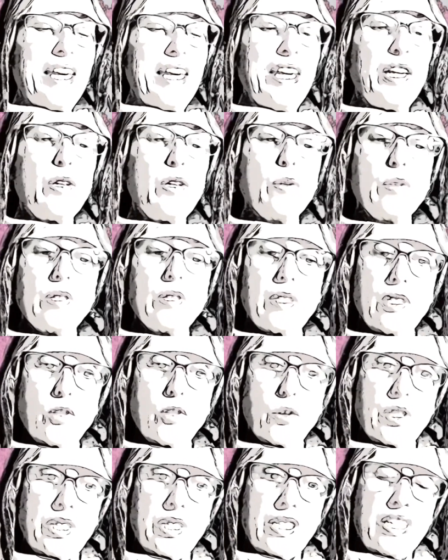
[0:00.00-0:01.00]

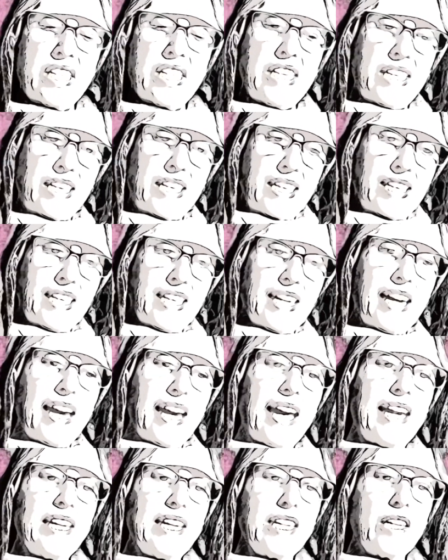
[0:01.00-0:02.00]
Egocentricity
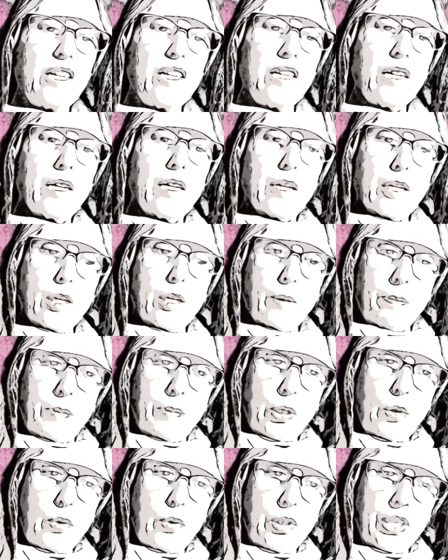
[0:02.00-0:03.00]
and
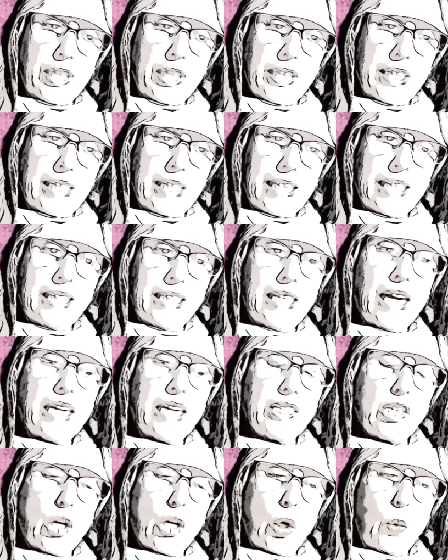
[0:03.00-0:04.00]
communion
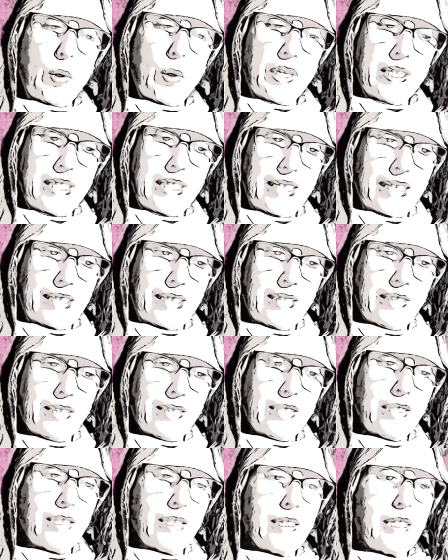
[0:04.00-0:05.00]
cannot
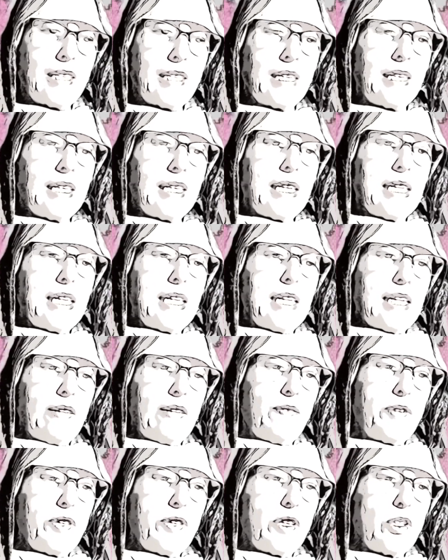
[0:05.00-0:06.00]
coexist.
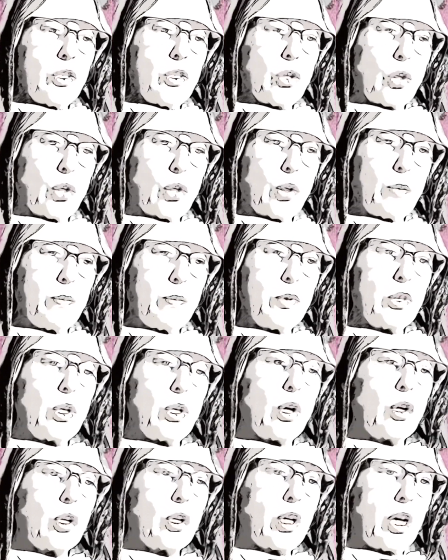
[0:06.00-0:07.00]
Even the terms
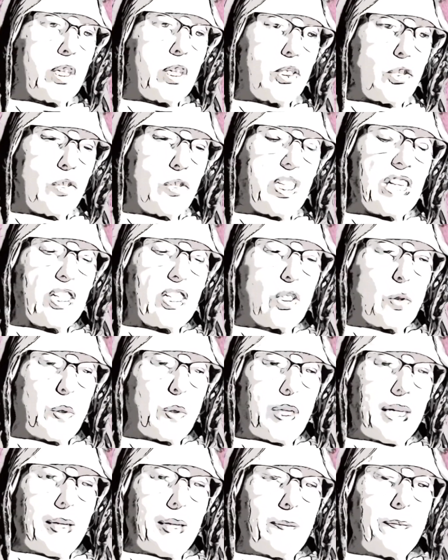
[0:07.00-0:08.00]
are
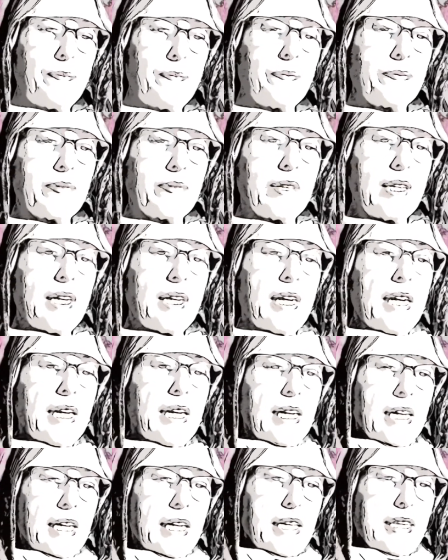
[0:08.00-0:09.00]
contradictory.
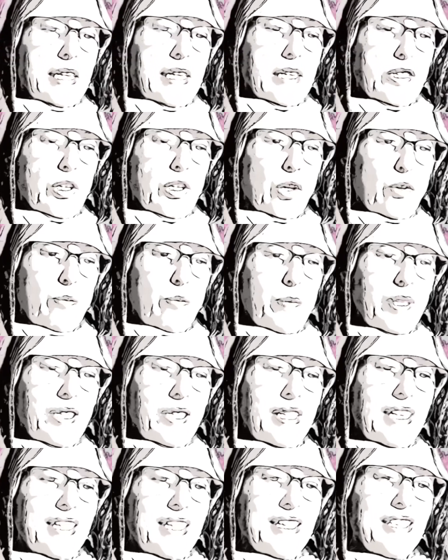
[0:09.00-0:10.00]
The
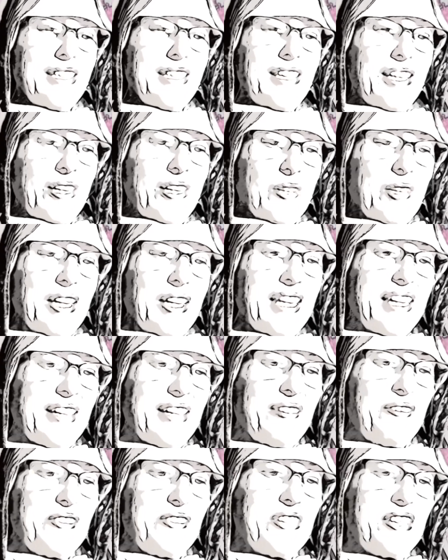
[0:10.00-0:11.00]
atonement is the only
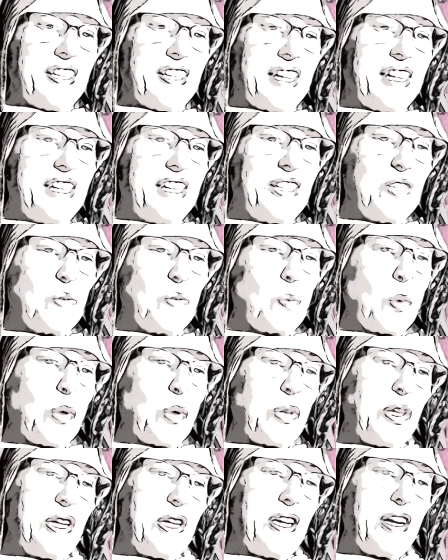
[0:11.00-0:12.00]
gift that is
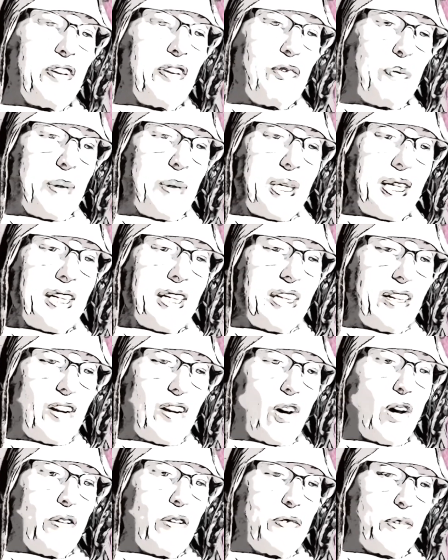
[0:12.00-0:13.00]
worthy of being
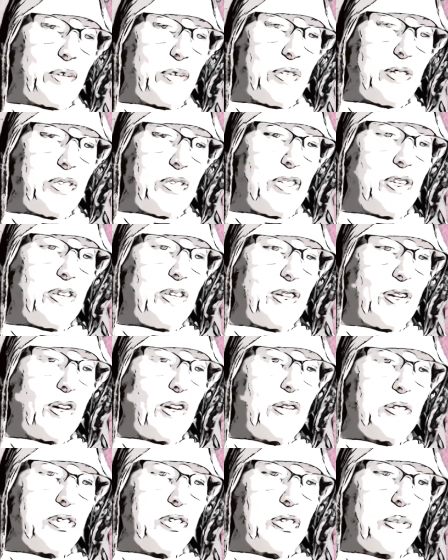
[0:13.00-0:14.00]
offered to the
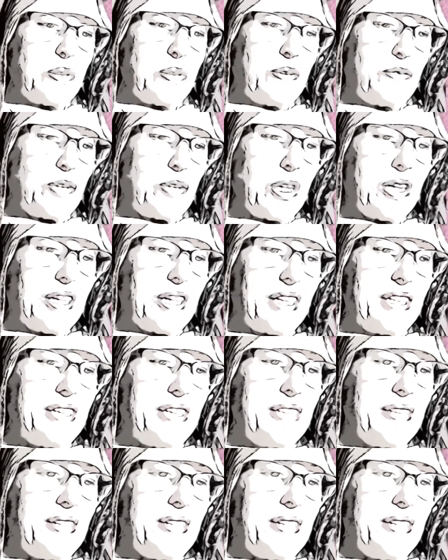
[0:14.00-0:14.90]
altar of God.